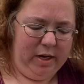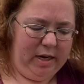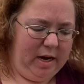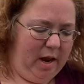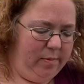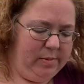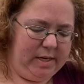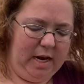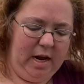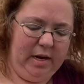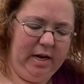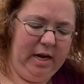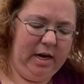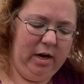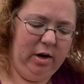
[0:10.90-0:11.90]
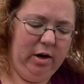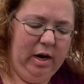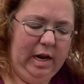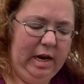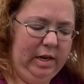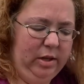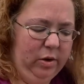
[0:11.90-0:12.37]
I'm down here
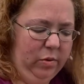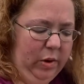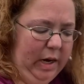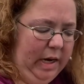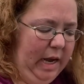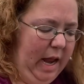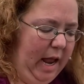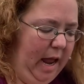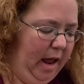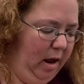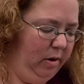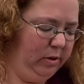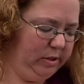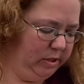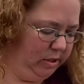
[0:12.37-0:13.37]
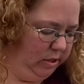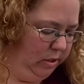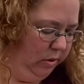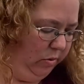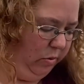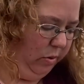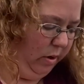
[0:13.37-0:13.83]
in the greenhouse,
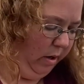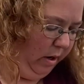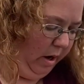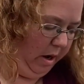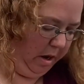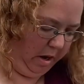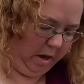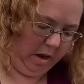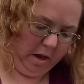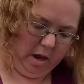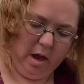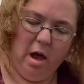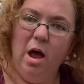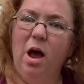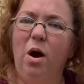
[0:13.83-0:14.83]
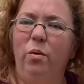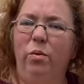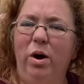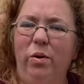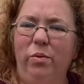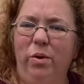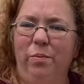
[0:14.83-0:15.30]
or
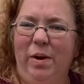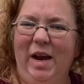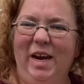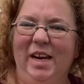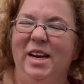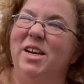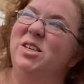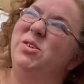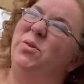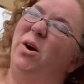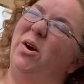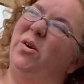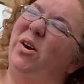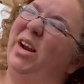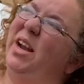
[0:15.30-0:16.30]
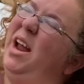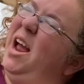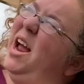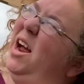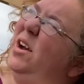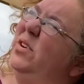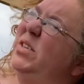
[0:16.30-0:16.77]
what we're making into our
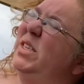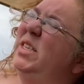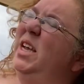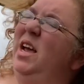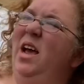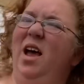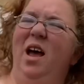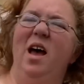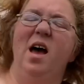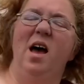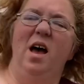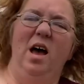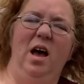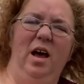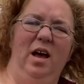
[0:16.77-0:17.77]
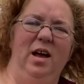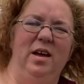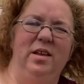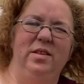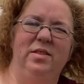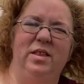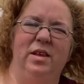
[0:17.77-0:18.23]
greenhouse.
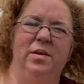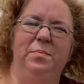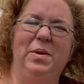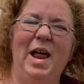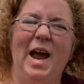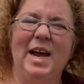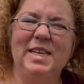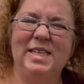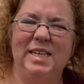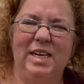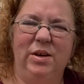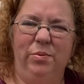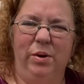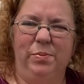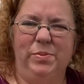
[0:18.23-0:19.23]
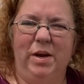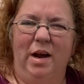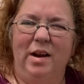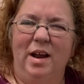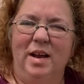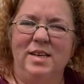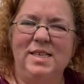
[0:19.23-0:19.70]
The plastic ripped
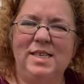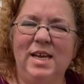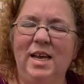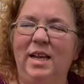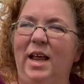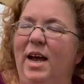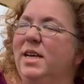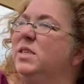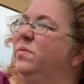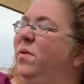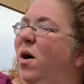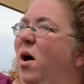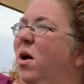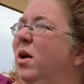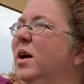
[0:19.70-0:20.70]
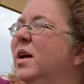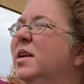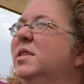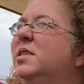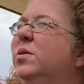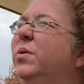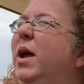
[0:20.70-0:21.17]
on us last fall,
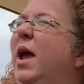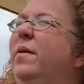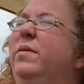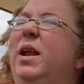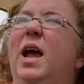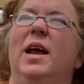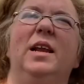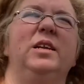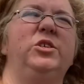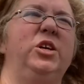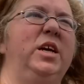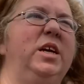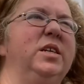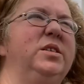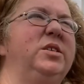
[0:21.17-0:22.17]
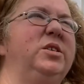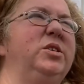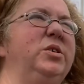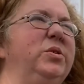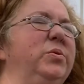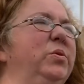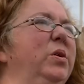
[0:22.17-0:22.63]
and so we haven't had a chance to